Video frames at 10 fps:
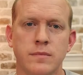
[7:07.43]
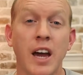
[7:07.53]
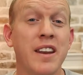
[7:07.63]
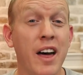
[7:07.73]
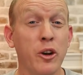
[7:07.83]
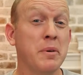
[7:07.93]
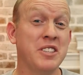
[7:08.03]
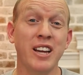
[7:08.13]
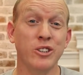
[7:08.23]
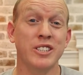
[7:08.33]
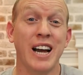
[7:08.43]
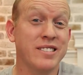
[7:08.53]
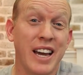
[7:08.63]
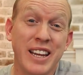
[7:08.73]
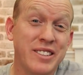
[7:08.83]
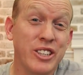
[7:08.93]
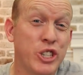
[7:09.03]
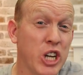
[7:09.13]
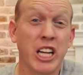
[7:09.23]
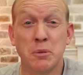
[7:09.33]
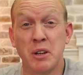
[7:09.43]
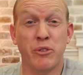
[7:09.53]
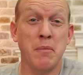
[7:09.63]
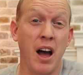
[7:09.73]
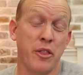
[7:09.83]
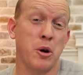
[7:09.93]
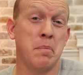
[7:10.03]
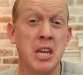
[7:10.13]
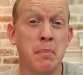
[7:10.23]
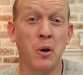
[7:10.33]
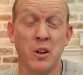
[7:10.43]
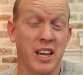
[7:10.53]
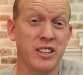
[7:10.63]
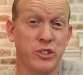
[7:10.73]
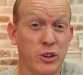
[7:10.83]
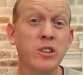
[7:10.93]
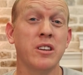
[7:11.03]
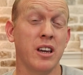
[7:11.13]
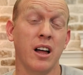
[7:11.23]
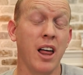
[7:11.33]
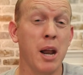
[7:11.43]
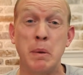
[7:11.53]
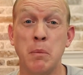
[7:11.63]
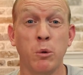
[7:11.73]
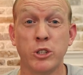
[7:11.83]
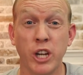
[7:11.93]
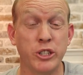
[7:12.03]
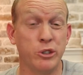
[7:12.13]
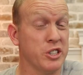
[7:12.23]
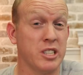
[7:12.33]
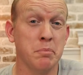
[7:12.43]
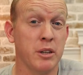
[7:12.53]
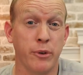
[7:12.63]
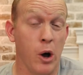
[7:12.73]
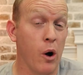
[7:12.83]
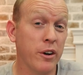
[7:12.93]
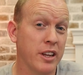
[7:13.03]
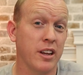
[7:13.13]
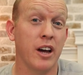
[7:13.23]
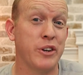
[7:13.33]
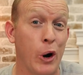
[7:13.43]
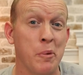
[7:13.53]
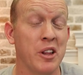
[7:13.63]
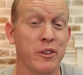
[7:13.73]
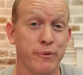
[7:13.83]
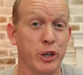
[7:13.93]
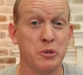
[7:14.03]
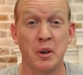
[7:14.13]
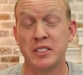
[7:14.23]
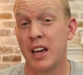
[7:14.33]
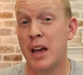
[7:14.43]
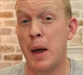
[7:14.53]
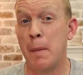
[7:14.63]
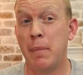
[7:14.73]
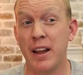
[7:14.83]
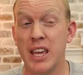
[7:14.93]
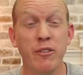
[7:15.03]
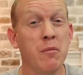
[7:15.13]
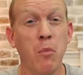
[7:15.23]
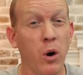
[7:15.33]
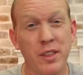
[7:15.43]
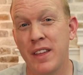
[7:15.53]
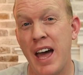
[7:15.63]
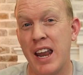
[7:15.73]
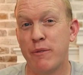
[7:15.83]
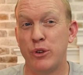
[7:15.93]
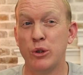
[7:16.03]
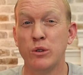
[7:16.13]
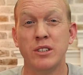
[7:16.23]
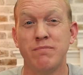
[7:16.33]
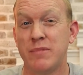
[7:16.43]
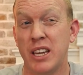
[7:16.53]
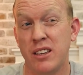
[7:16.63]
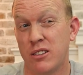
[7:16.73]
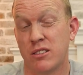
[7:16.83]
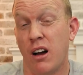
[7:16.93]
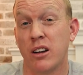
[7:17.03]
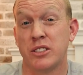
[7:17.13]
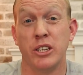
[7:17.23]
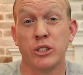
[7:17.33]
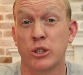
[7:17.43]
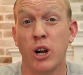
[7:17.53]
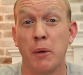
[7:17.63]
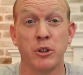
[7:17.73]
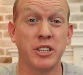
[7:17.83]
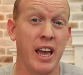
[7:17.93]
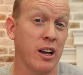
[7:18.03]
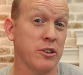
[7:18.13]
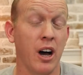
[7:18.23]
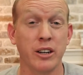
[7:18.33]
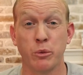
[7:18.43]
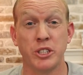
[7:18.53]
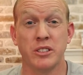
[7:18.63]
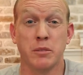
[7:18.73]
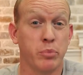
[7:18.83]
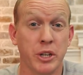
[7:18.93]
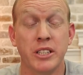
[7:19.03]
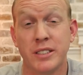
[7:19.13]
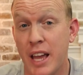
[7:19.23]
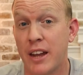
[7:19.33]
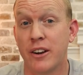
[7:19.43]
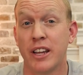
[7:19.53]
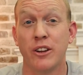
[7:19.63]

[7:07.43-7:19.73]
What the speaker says: Another potential downside is the judgment from other people. And certainly a lot of people will judge you just simply for owning a Doberman in the first place. But even more than that, if you get your dog's ears cropped or tail docked, which is the breed standard